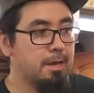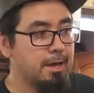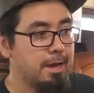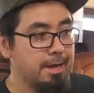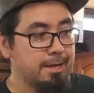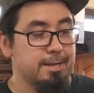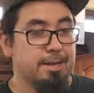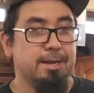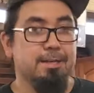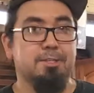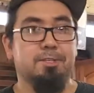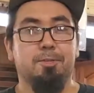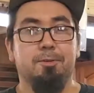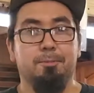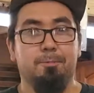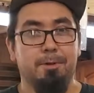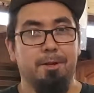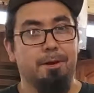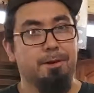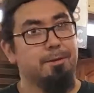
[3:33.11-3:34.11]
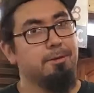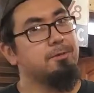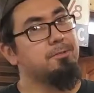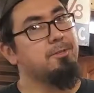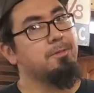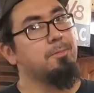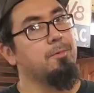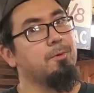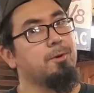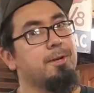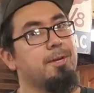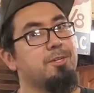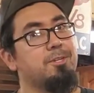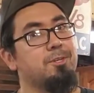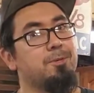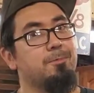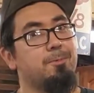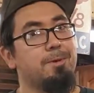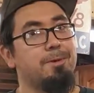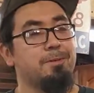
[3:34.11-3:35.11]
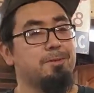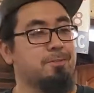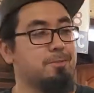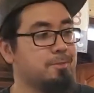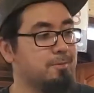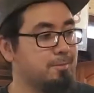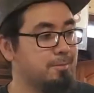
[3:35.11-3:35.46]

And yes, we are using more kitchenwares.